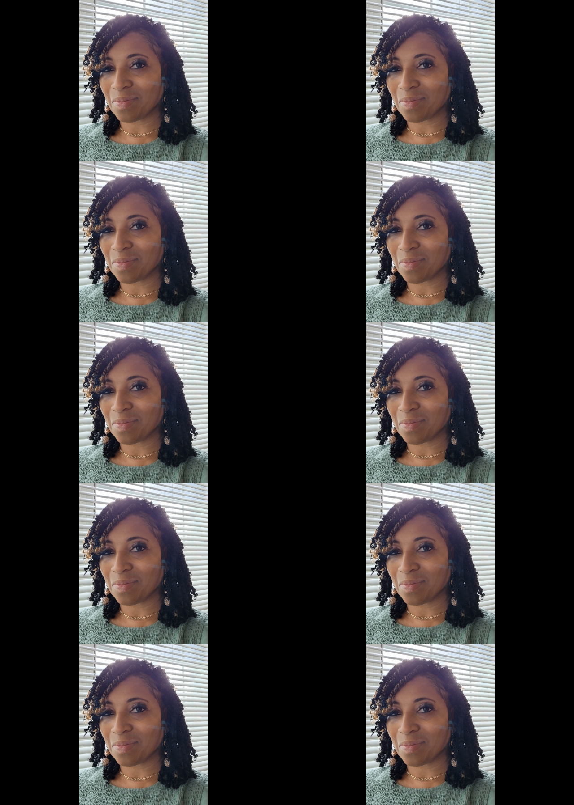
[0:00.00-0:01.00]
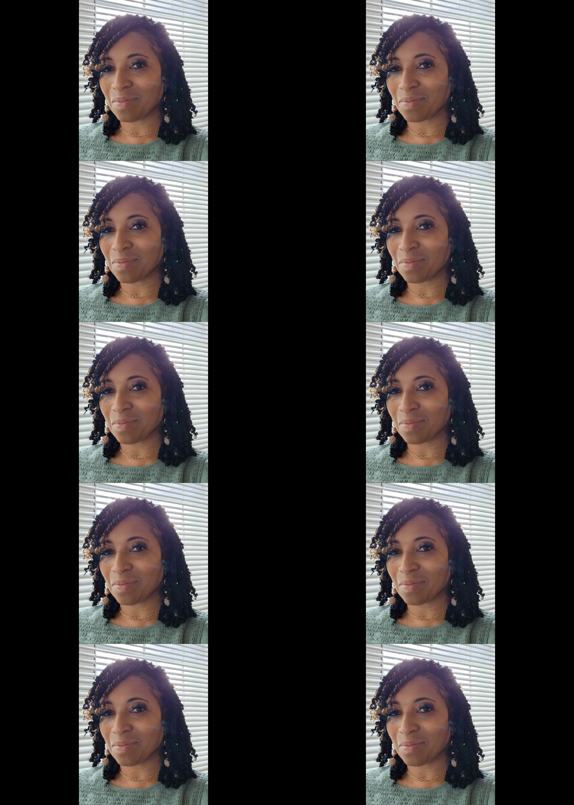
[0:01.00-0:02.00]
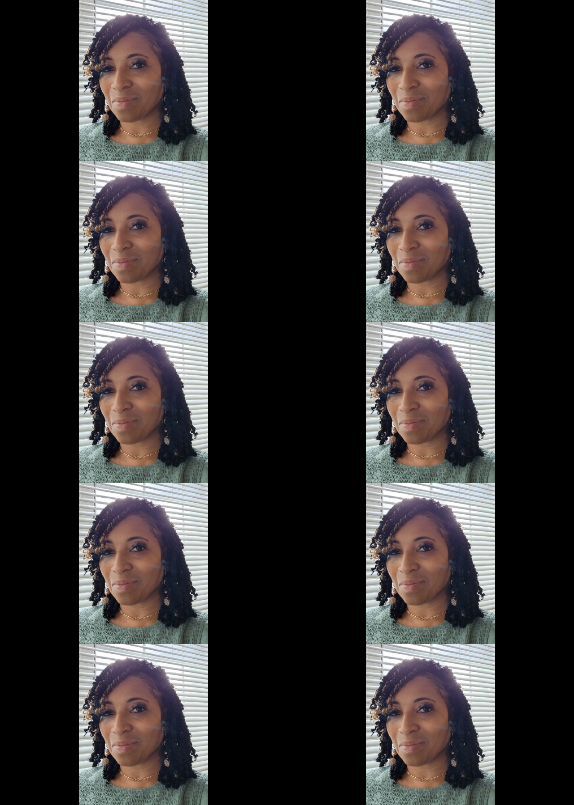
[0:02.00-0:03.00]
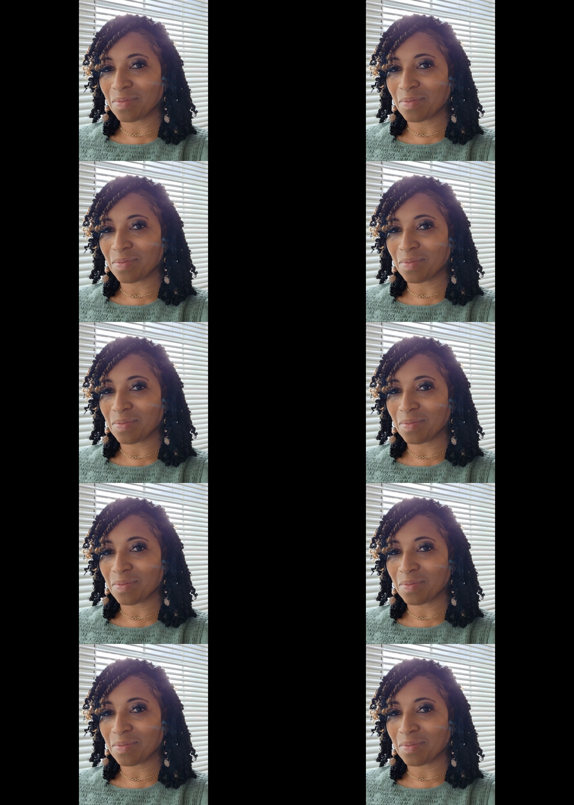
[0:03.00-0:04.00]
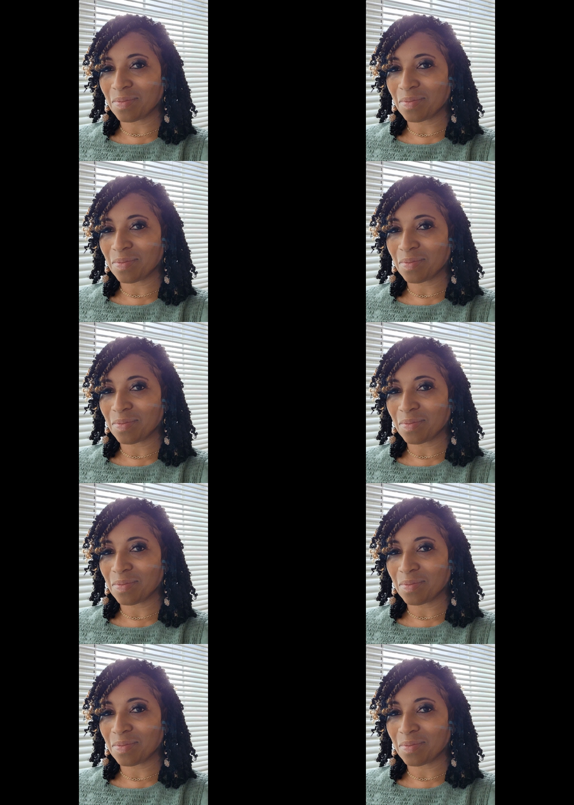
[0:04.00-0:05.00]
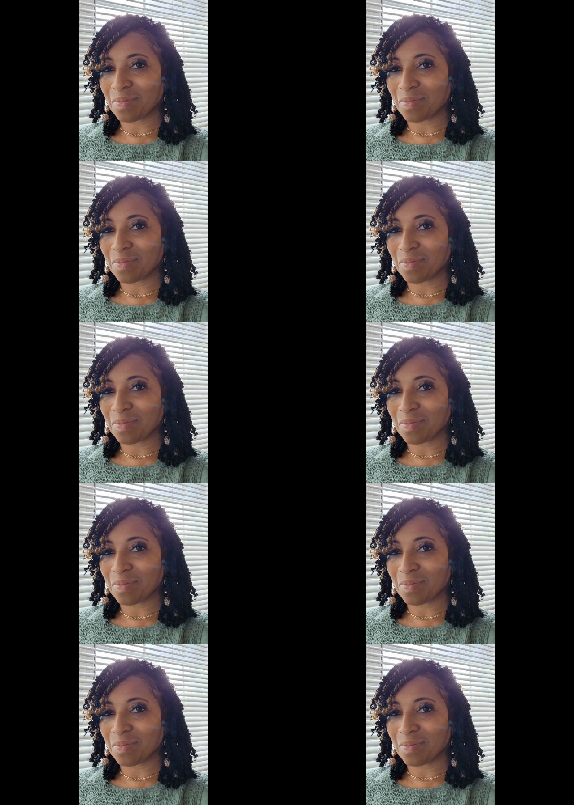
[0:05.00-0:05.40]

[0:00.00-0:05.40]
(no lip movement)